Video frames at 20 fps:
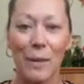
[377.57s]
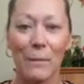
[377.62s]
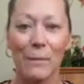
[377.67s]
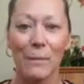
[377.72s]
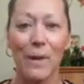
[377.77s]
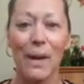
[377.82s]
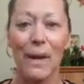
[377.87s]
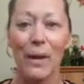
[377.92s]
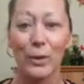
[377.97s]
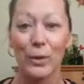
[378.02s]

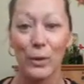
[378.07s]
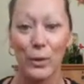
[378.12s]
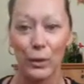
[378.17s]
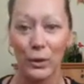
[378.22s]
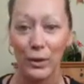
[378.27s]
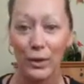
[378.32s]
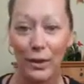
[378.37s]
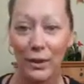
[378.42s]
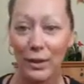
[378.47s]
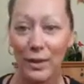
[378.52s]
how your
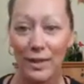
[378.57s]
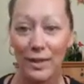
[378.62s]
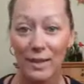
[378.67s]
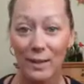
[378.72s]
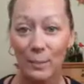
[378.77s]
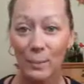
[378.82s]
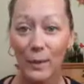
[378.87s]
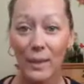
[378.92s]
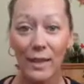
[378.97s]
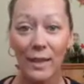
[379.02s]
year has
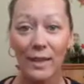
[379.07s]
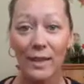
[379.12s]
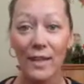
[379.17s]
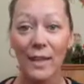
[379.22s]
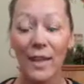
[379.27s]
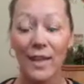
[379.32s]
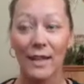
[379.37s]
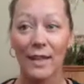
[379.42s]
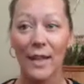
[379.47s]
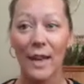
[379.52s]
been,
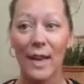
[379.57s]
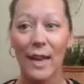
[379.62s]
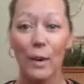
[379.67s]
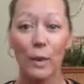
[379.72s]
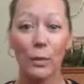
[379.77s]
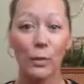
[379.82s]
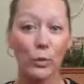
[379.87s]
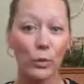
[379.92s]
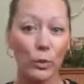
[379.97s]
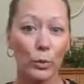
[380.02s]
and
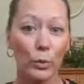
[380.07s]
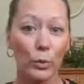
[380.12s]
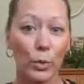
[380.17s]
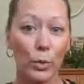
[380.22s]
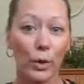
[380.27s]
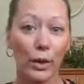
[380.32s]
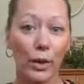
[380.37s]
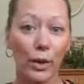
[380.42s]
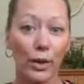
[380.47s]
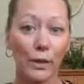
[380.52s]
how you
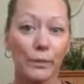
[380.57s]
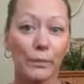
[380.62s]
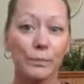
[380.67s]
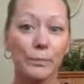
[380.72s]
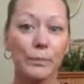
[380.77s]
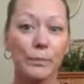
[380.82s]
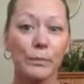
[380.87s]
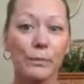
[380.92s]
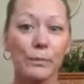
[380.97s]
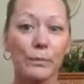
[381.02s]
are
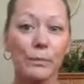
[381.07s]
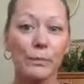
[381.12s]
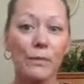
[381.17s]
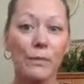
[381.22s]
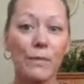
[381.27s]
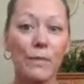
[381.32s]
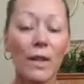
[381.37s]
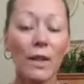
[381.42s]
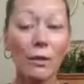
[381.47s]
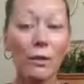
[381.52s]

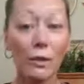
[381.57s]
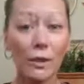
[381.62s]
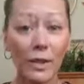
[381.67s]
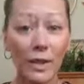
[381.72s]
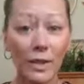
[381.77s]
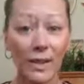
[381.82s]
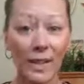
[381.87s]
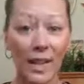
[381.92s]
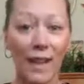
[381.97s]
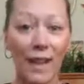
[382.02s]

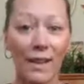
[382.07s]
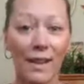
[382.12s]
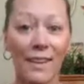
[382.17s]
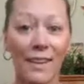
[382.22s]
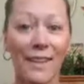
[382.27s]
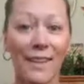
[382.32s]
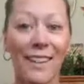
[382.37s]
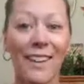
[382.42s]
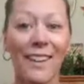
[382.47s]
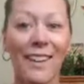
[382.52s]
looking at
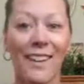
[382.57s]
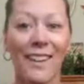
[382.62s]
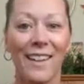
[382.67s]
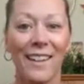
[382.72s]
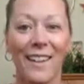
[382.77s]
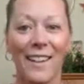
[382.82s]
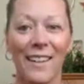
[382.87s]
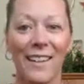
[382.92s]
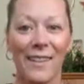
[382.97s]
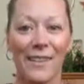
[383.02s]
it,
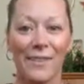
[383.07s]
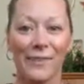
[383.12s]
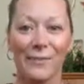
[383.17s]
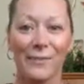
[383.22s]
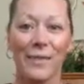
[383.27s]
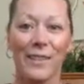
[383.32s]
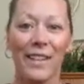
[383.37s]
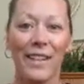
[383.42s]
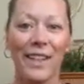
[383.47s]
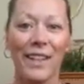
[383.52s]

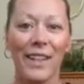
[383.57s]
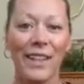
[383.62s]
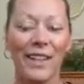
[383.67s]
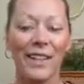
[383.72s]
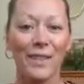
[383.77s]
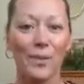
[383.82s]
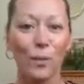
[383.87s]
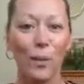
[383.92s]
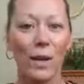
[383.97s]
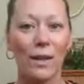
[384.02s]

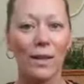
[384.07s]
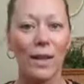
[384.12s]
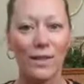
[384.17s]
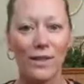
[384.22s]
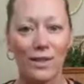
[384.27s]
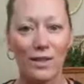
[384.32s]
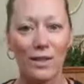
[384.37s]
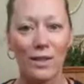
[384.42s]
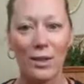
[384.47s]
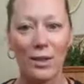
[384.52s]
and what
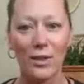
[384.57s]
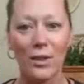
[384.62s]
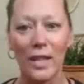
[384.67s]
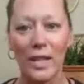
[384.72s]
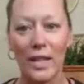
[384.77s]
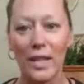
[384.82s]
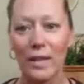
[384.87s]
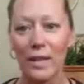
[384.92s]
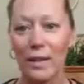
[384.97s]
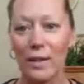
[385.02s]
lessons you're
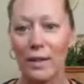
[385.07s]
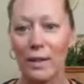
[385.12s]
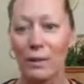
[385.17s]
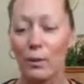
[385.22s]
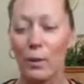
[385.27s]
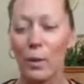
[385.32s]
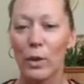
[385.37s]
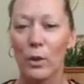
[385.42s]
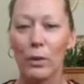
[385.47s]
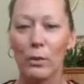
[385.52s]
taking,
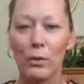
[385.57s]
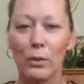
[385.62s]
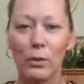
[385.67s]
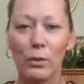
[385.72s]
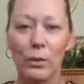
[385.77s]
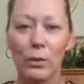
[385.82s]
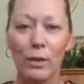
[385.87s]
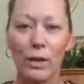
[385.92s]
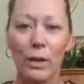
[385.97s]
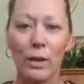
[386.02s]
what you're
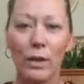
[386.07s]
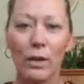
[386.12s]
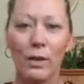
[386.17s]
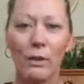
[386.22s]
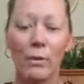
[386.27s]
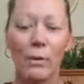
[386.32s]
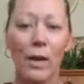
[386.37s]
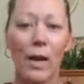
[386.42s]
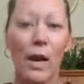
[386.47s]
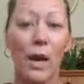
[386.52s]
learning,
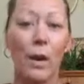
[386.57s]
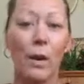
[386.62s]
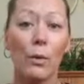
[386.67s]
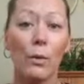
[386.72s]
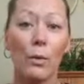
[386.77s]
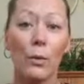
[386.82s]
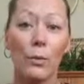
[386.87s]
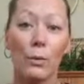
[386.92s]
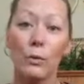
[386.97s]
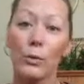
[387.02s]
how
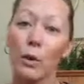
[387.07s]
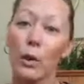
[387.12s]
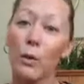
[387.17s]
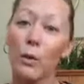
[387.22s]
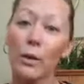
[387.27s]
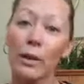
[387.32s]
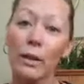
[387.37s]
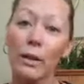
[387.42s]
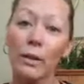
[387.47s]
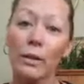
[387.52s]
you're
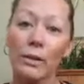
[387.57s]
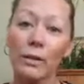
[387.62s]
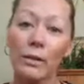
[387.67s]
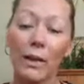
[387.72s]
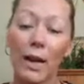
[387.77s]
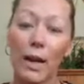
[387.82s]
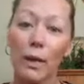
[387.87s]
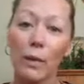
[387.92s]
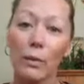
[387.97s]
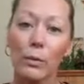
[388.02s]
growing,
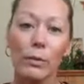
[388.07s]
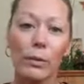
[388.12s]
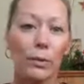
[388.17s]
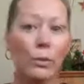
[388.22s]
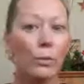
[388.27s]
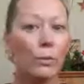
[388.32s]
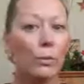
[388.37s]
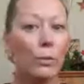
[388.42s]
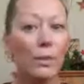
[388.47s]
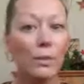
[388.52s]
how
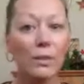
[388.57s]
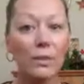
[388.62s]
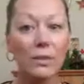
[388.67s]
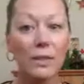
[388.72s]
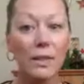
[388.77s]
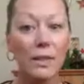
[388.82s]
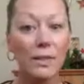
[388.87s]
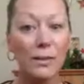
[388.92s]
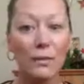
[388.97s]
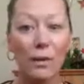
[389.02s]
your world
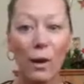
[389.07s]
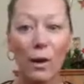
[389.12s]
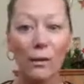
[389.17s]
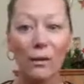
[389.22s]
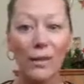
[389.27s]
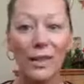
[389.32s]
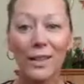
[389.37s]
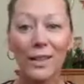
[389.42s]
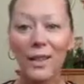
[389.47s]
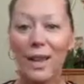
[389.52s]
is
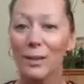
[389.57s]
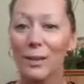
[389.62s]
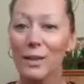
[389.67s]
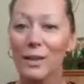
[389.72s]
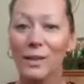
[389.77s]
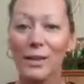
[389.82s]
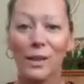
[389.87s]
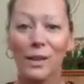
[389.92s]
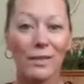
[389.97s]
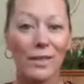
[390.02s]
evolving. I would
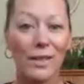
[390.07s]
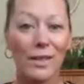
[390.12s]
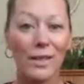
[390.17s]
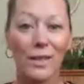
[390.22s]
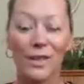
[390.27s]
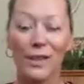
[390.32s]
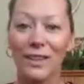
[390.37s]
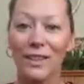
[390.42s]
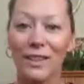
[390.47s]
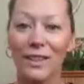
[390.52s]
love to
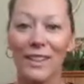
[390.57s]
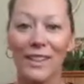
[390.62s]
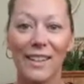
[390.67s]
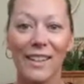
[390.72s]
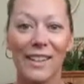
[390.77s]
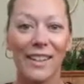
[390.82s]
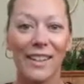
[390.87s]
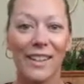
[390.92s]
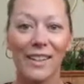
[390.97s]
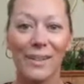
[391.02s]
hear
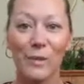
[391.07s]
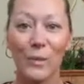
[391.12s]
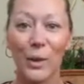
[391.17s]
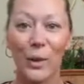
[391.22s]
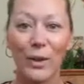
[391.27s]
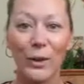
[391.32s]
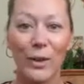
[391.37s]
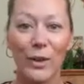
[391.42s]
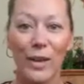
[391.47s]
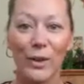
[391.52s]
where
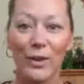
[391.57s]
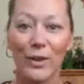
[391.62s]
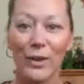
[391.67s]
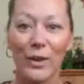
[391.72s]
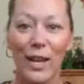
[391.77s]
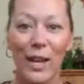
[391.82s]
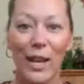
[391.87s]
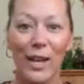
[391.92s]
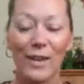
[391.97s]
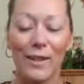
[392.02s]
you guys are
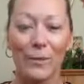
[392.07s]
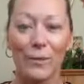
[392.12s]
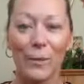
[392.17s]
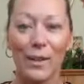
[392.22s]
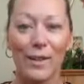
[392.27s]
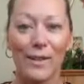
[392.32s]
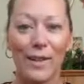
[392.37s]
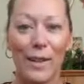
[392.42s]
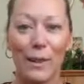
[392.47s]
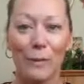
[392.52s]
at and
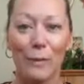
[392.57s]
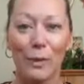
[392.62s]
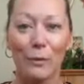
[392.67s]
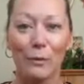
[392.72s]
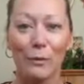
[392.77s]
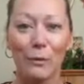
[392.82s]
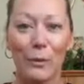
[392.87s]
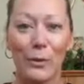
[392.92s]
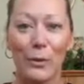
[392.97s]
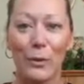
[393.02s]
what's happening
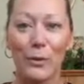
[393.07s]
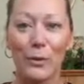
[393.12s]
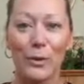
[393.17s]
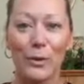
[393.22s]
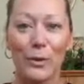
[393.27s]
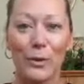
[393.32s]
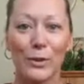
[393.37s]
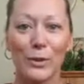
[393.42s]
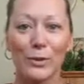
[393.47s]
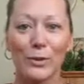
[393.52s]
for you
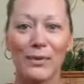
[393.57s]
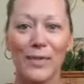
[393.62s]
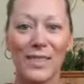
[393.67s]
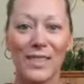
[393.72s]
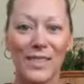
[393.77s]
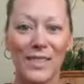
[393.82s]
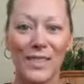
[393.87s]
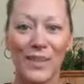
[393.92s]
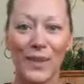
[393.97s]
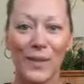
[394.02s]
too.
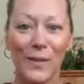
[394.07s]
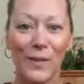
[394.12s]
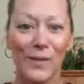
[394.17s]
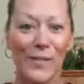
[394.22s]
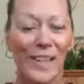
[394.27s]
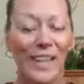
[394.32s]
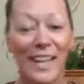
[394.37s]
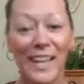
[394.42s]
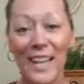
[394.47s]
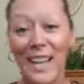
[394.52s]
So
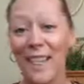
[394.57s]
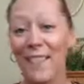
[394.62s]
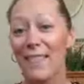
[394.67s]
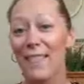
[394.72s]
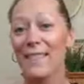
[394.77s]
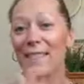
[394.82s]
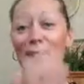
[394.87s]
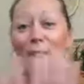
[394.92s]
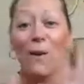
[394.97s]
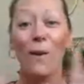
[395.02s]

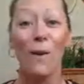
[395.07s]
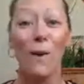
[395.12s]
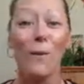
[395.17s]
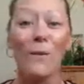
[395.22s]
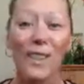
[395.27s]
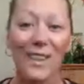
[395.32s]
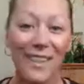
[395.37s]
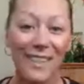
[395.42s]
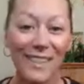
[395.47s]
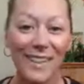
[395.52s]
that's all
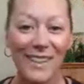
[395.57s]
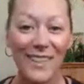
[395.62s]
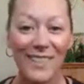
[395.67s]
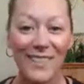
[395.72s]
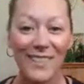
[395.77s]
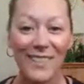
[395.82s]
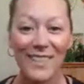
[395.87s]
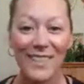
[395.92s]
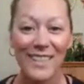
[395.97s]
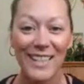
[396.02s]
my thoughts
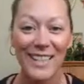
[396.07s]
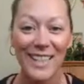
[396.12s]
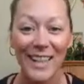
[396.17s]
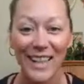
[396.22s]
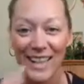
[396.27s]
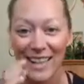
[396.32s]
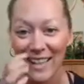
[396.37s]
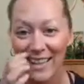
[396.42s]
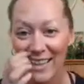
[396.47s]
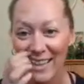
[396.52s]
for
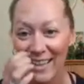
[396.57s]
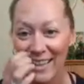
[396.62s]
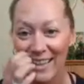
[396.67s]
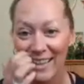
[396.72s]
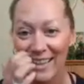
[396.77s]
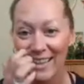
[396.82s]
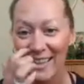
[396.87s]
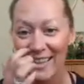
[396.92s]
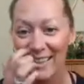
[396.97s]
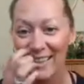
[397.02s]
today, I
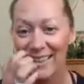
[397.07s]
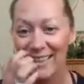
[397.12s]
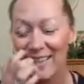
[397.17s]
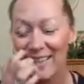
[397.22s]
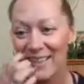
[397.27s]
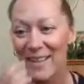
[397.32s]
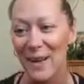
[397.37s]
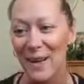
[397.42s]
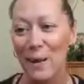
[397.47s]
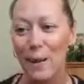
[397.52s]
think.
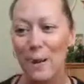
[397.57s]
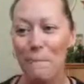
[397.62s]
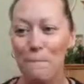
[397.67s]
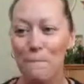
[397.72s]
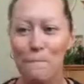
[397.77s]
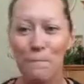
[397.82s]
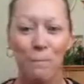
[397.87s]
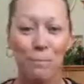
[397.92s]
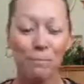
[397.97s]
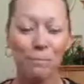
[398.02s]

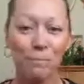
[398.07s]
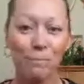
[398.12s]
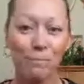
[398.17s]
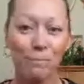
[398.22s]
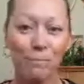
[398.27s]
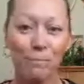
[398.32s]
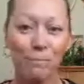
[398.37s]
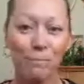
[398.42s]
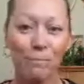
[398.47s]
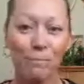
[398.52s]

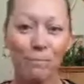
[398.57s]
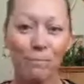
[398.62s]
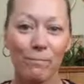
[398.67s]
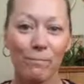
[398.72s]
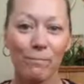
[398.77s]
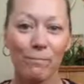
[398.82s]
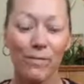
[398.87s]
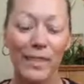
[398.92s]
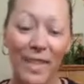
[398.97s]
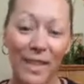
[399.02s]

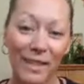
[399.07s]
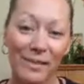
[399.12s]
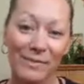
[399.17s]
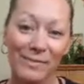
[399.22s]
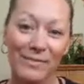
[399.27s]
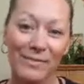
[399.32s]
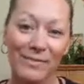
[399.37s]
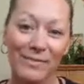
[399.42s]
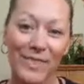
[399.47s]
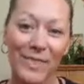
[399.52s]
Yeah,
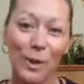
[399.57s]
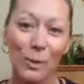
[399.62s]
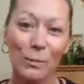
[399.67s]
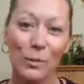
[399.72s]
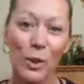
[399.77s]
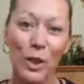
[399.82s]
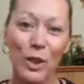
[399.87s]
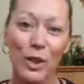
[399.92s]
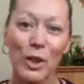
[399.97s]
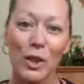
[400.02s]
so I'm
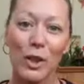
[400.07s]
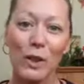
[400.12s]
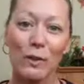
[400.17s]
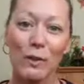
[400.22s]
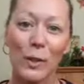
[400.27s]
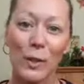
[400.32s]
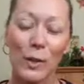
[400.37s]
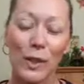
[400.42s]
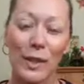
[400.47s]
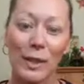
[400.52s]
trying to shift
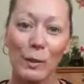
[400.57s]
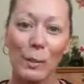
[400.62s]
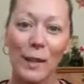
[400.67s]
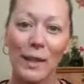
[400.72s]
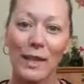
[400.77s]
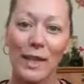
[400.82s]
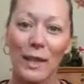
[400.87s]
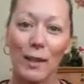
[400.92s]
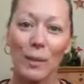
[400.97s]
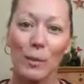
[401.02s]
to a little bit
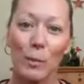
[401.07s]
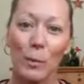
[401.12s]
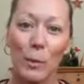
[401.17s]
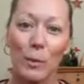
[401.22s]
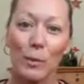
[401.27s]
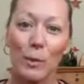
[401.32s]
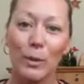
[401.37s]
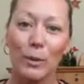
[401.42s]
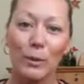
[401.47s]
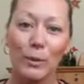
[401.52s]
lighter, more
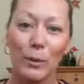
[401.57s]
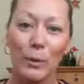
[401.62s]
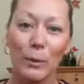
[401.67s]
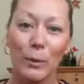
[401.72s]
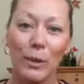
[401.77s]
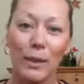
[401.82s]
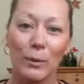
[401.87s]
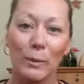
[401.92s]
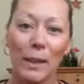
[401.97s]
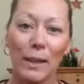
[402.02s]
beautiful
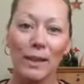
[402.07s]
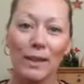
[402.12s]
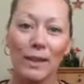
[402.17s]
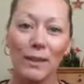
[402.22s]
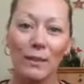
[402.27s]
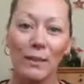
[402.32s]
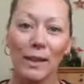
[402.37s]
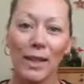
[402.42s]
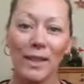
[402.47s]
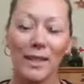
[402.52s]
perspective,
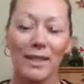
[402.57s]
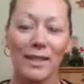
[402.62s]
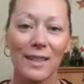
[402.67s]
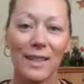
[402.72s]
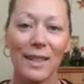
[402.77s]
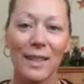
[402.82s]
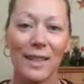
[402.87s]
and